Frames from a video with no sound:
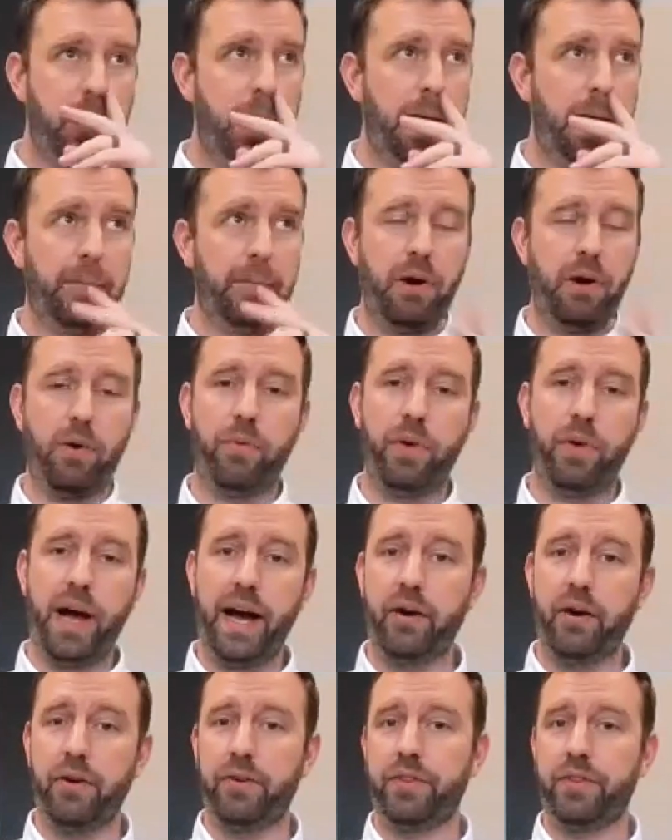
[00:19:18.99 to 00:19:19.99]

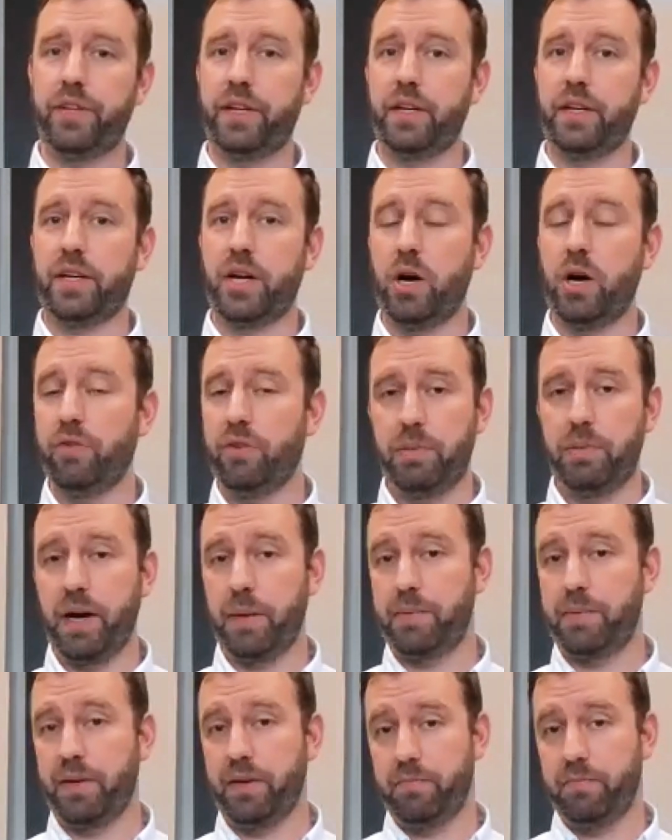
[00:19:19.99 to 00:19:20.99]
around the COVID
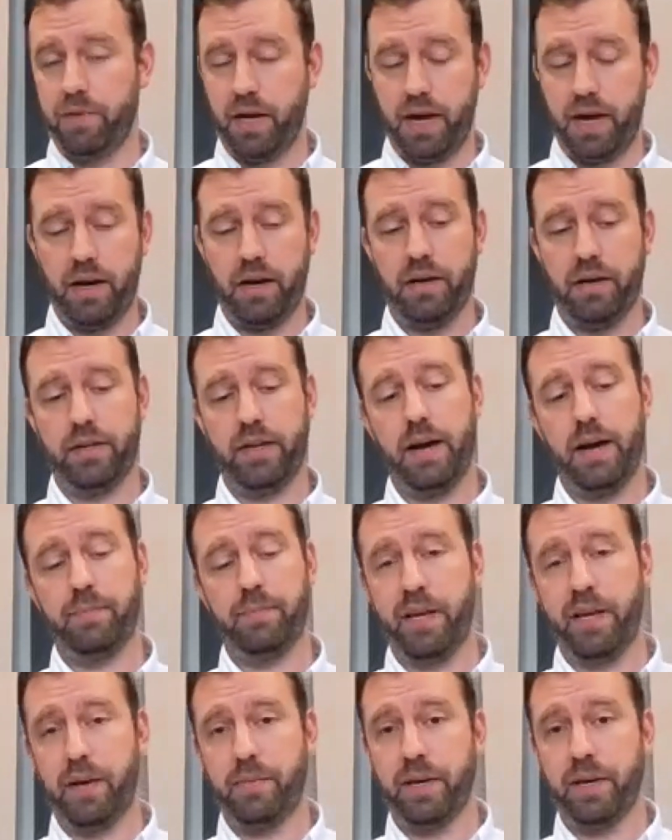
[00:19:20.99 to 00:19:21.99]

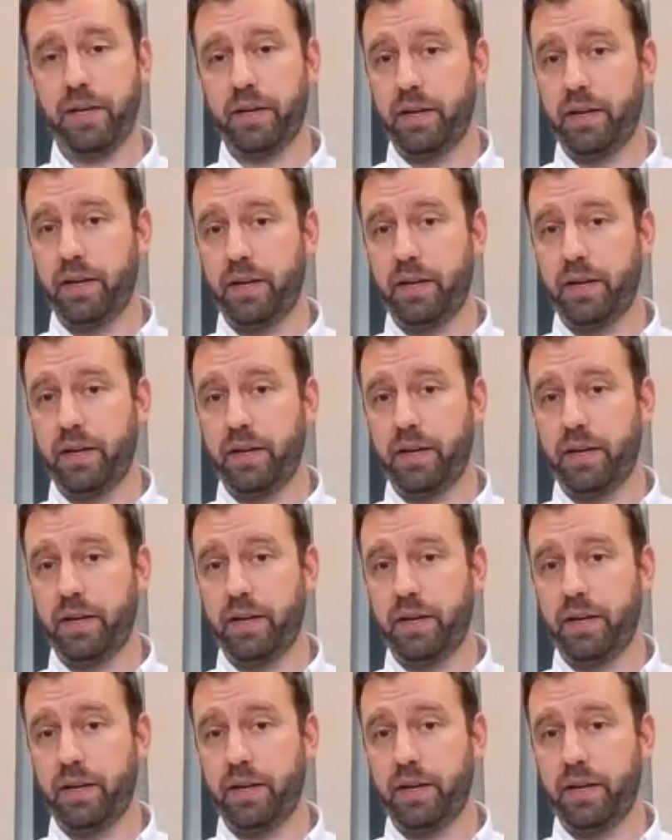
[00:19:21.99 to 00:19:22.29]
epidemic,